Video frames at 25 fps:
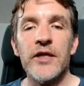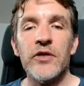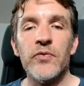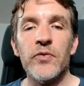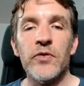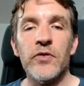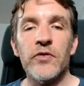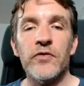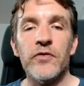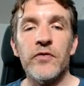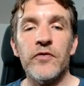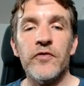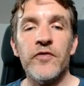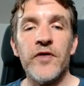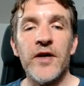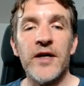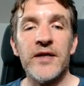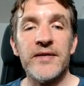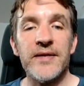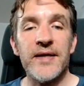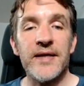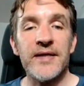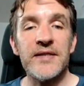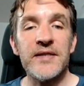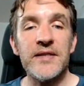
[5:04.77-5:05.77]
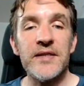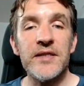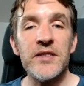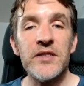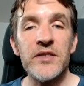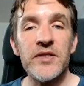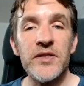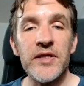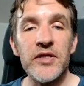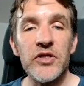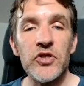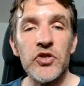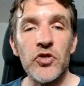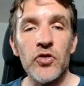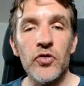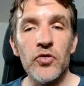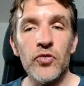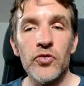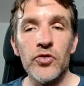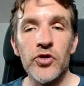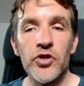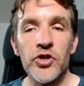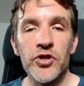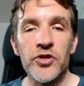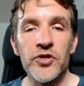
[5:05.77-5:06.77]
It will find existing
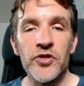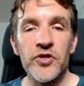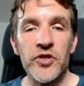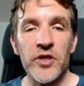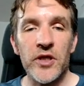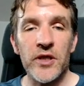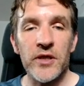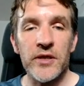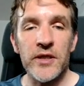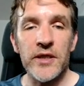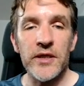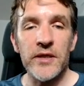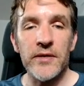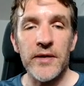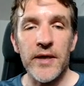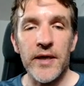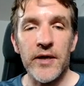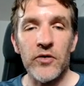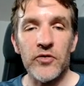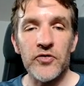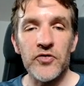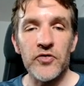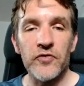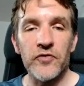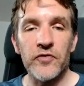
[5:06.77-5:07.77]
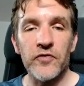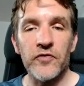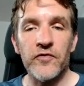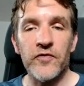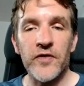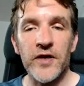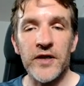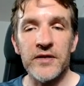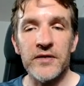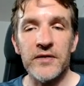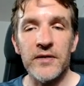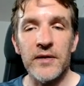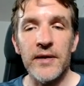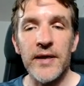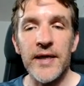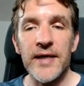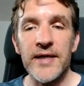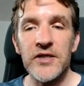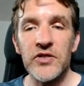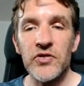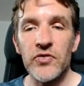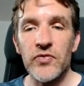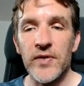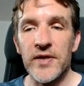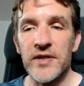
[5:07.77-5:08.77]
solutions. And here I also find the
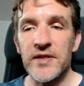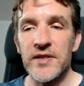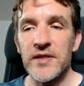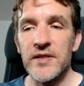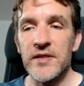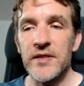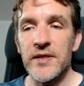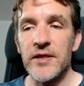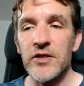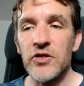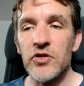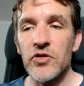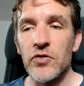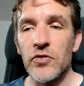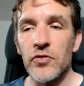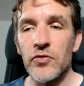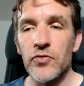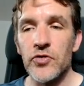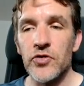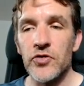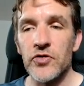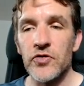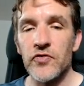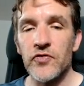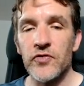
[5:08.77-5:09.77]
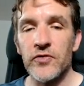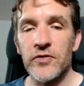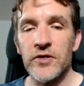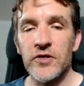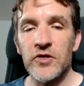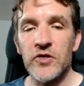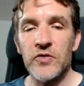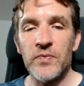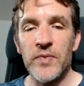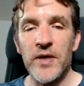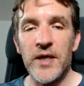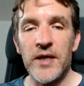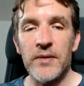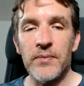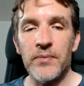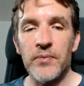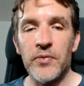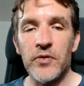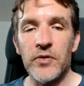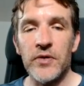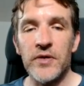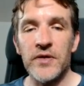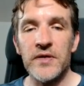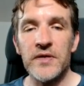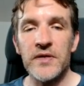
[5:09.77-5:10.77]
links to existing solutions for this
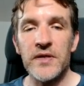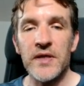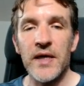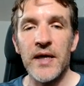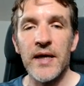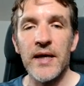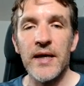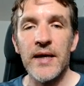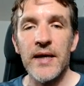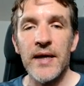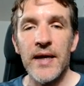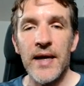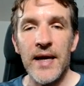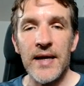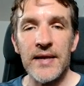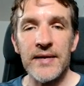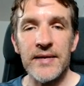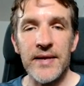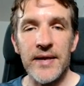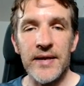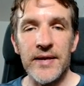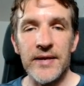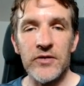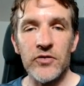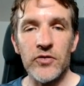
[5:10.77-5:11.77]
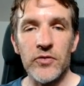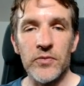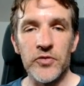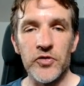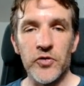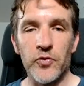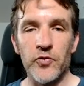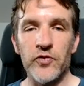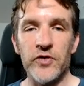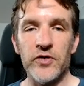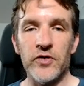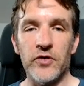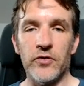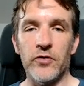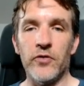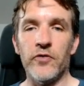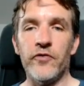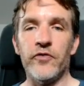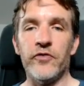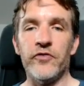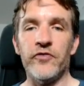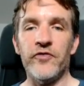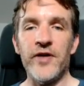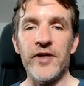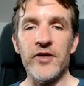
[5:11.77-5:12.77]
pain point. And then it comes up with a
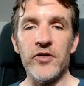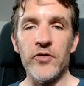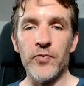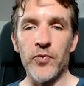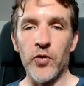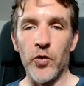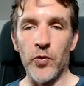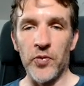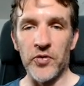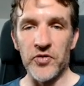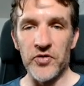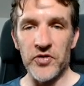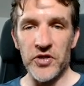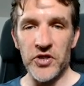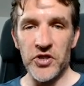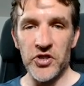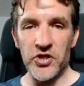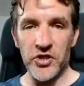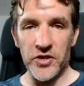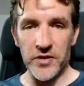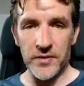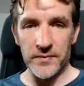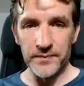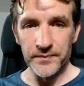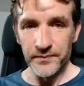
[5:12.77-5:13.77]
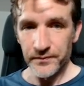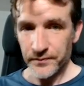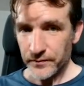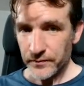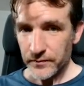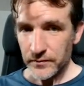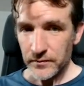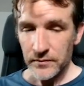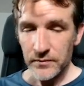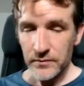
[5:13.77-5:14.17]
novel value proposition.